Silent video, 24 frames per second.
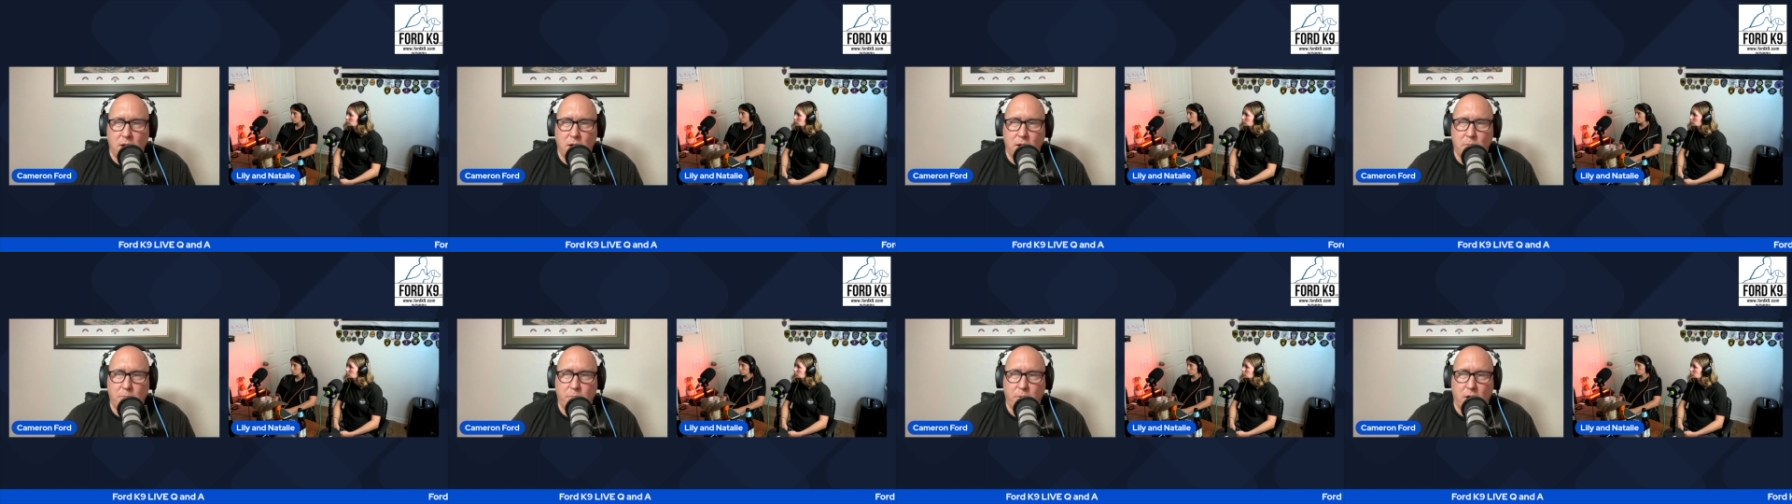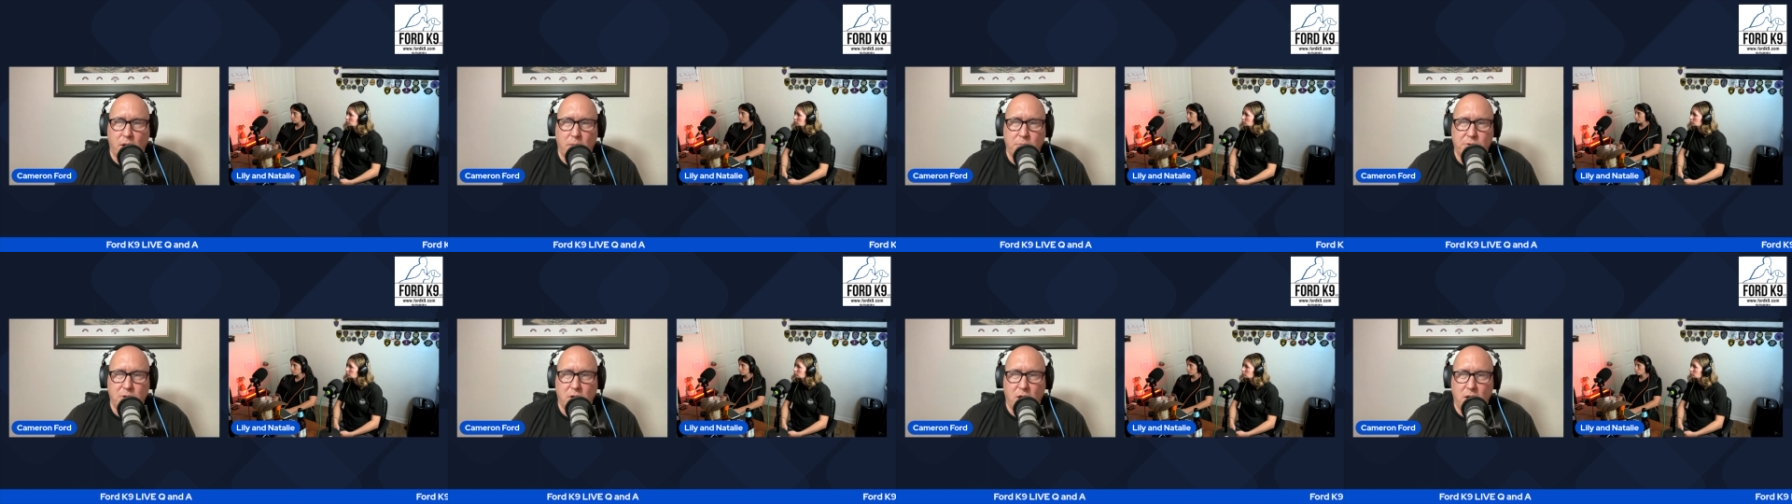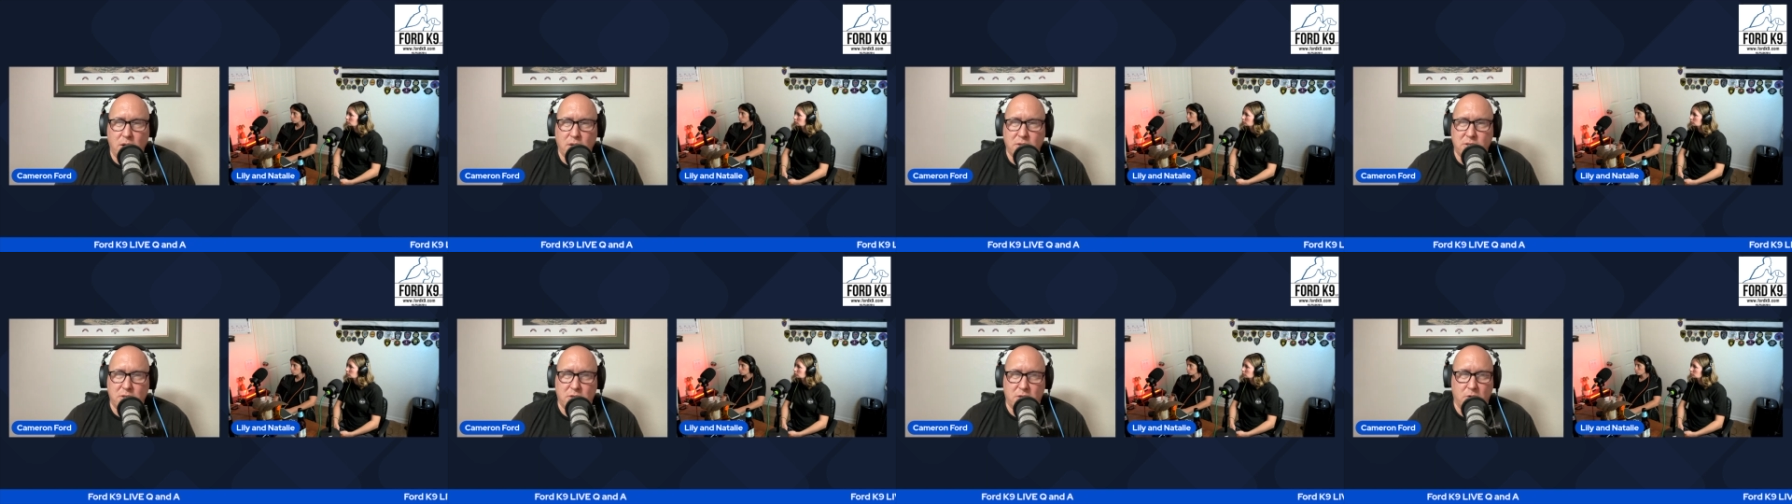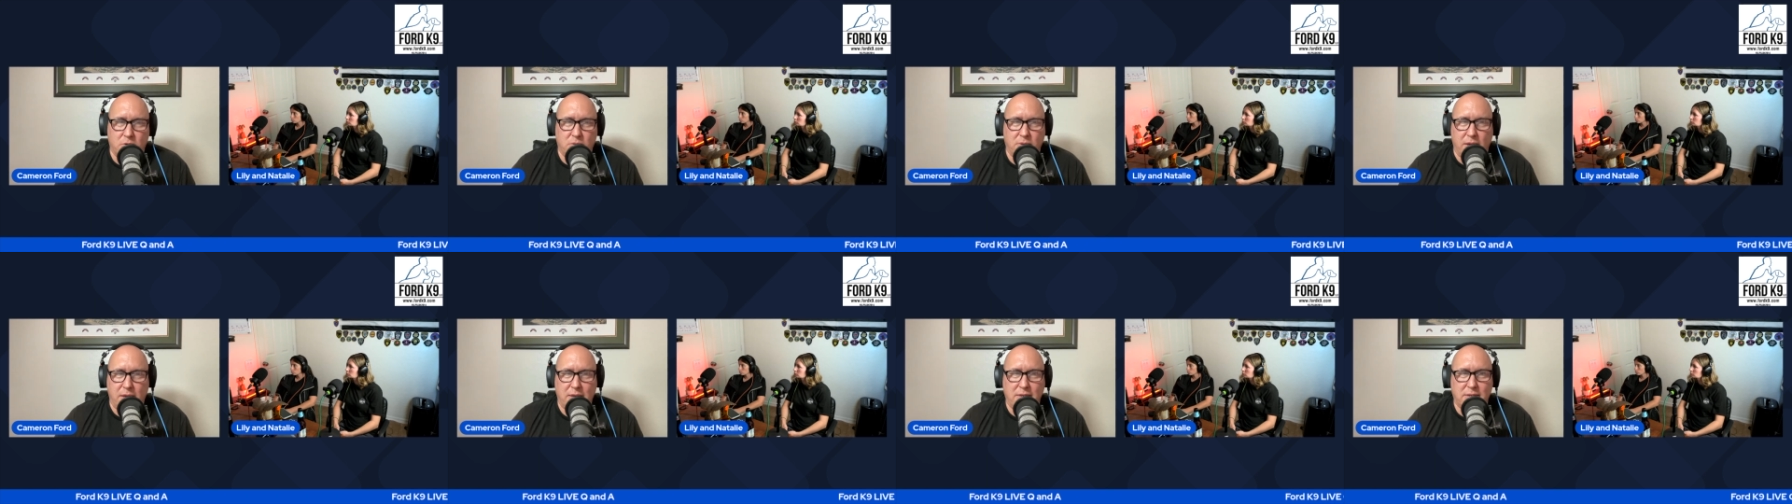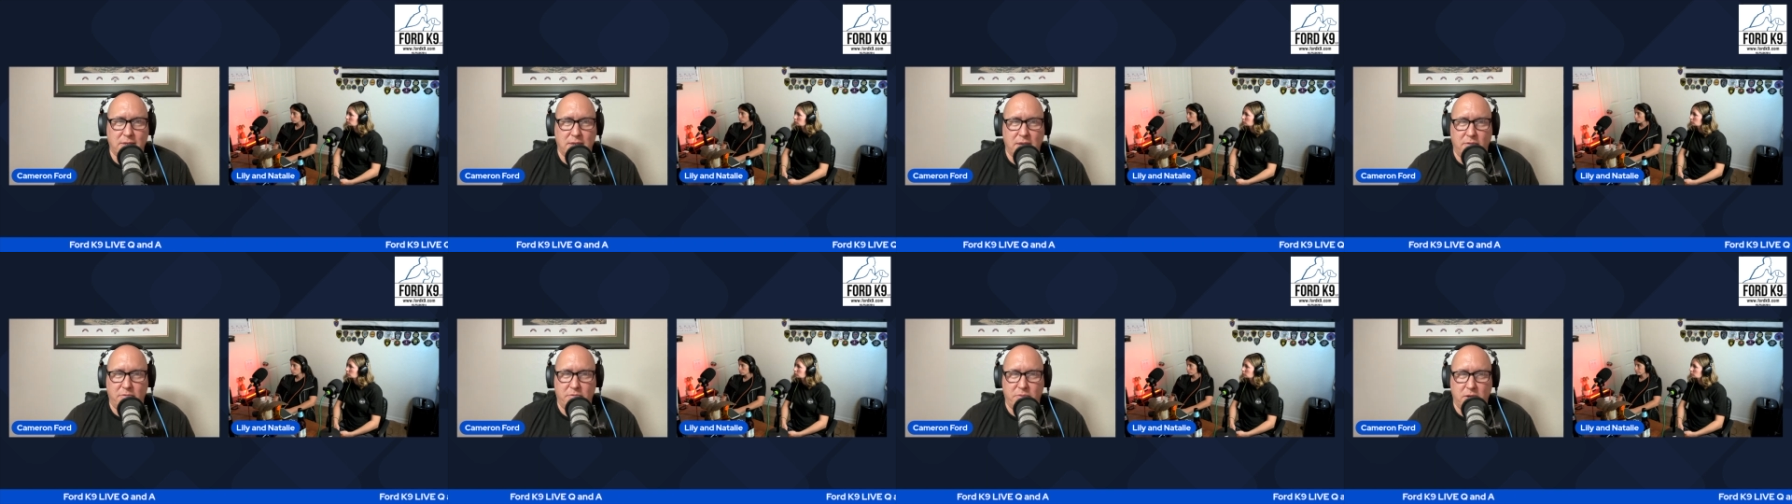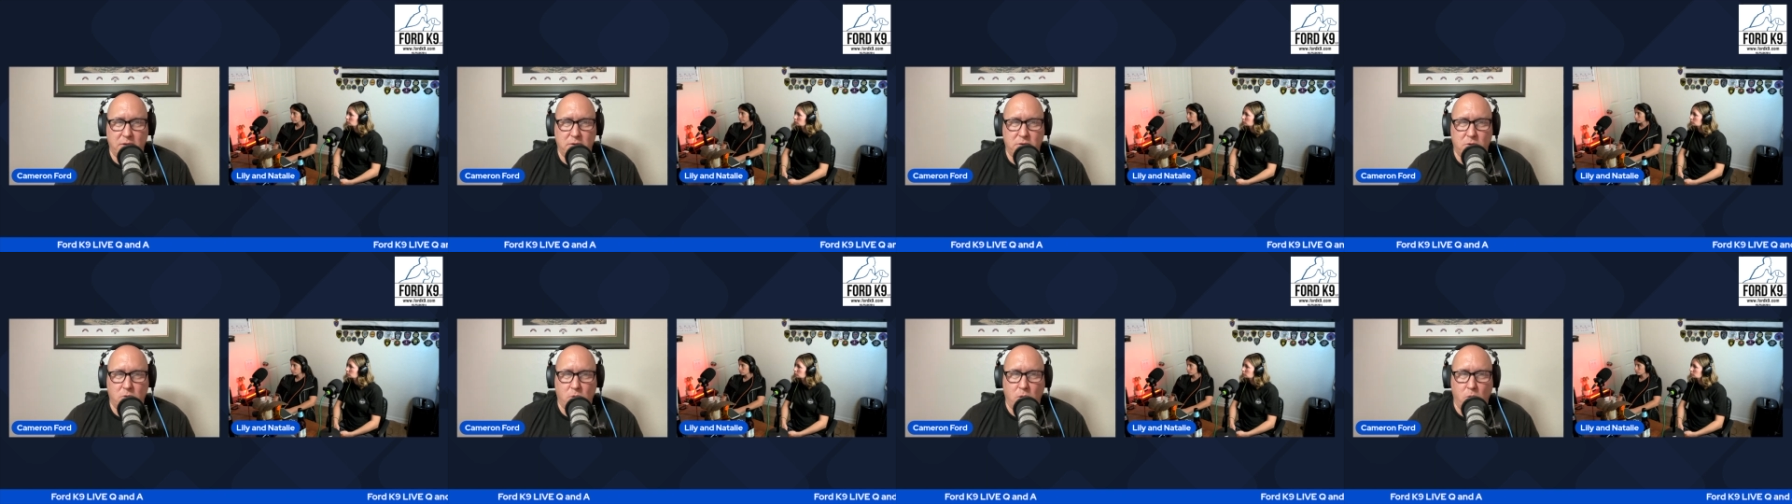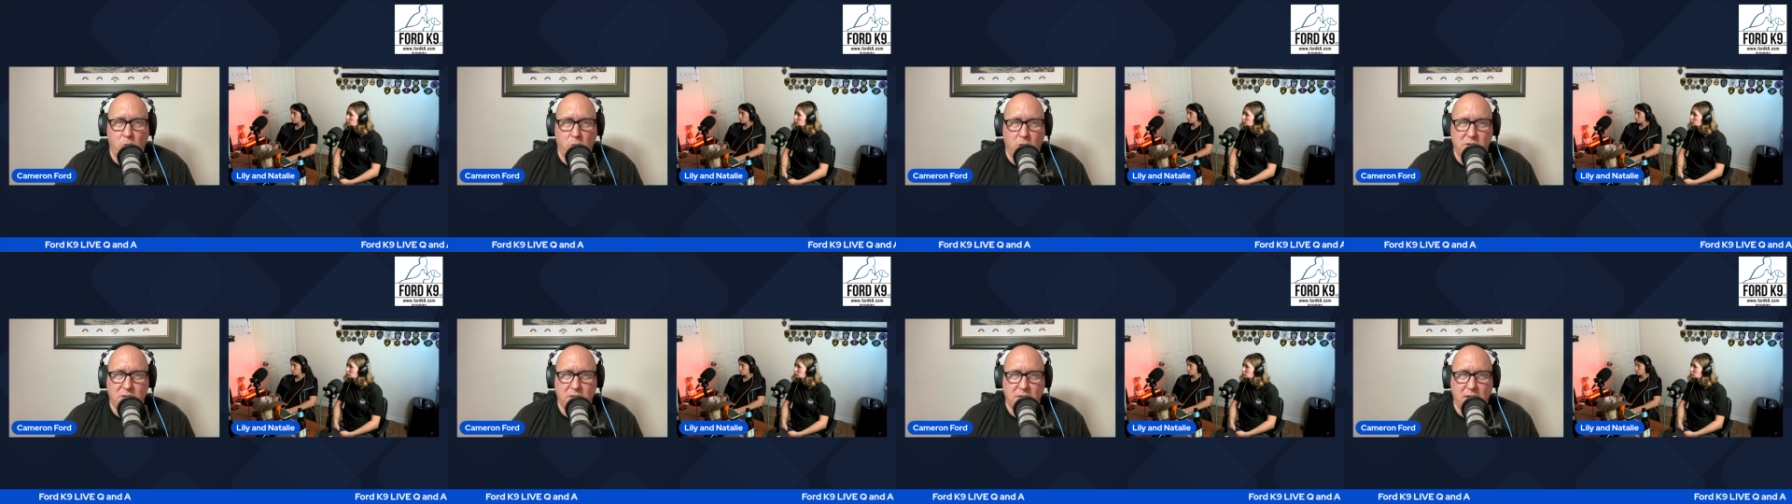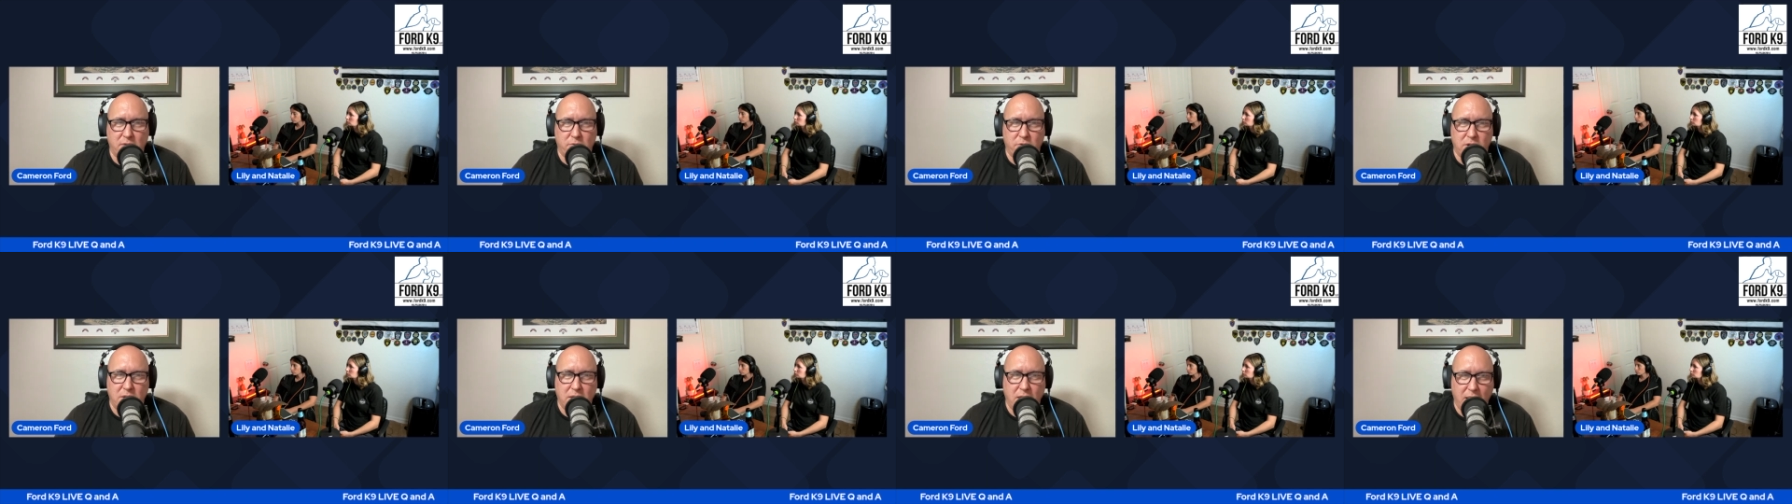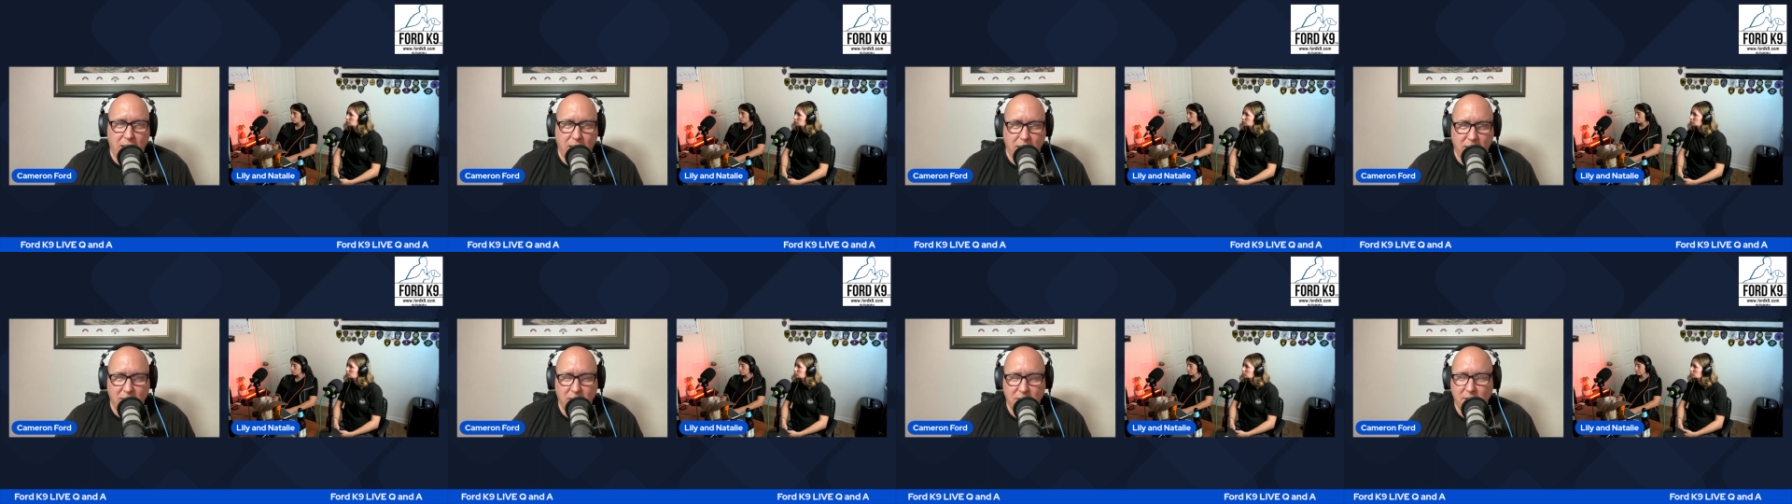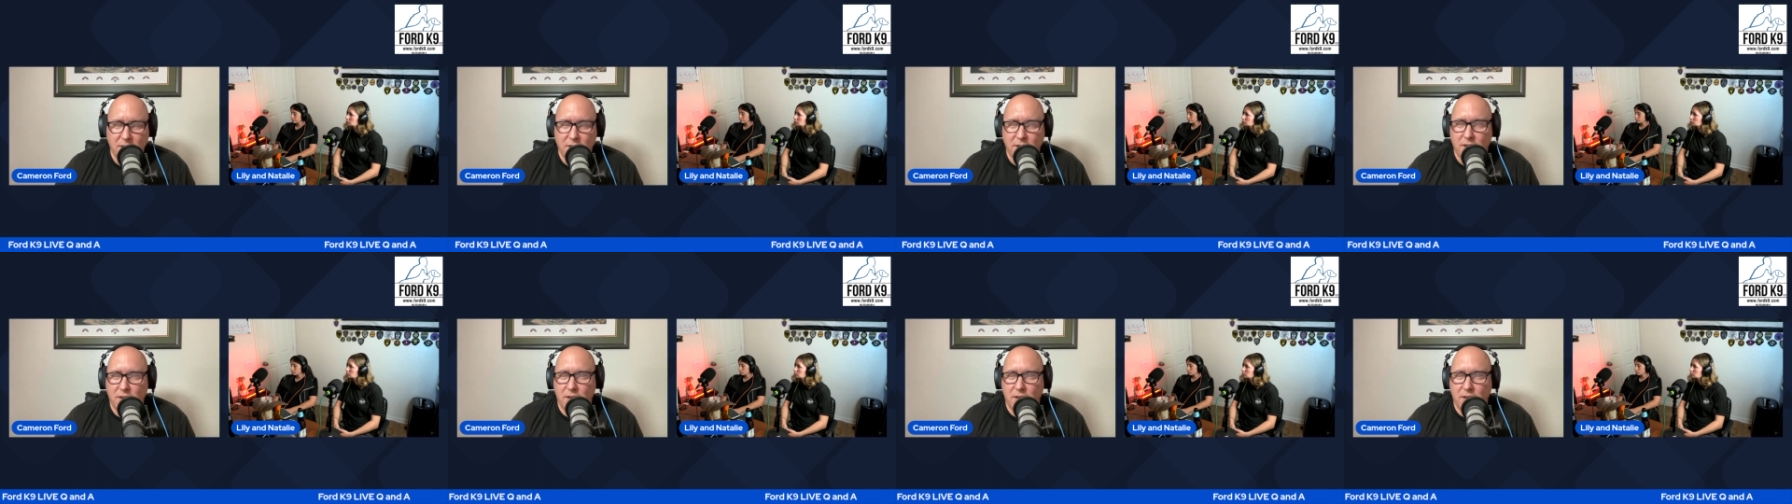Bomb dogs, ATF, they do ORT every day.